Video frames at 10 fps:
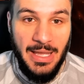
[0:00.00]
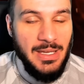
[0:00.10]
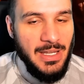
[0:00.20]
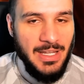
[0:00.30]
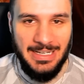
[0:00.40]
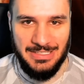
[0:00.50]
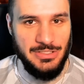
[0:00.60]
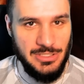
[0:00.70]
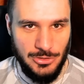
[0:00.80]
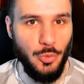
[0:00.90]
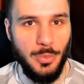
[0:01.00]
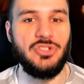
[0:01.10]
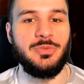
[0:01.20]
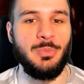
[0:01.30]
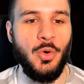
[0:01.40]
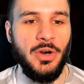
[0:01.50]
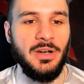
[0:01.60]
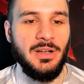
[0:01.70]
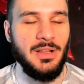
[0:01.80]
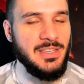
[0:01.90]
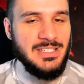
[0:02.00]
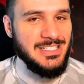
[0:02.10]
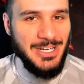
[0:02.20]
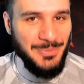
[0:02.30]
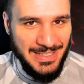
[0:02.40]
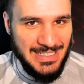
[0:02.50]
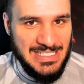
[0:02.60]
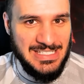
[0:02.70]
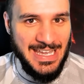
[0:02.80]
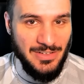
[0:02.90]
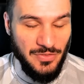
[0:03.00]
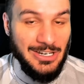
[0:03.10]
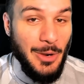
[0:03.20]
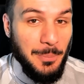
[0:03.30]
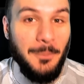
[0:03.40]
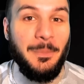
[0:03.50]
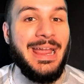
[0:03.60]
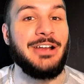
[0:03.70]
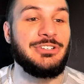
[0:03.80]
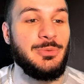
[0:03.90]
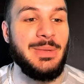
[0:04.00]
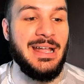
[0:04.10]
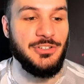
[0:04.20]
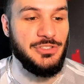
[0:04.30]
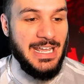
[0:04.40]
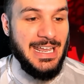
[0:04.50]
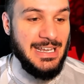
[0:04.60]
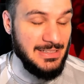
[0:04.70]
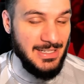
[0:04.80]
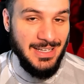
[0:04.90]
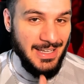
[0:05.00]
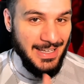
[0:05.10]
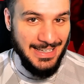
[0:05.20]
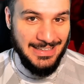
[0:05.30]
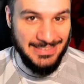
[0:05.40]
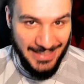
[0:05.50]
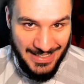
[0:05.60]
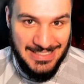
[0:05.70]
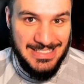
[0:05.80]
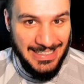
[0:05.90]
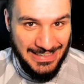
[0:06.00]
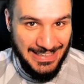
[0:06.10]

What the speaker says: bet, and so much more. This is going to be an insane video, prepared to be entertained, and let's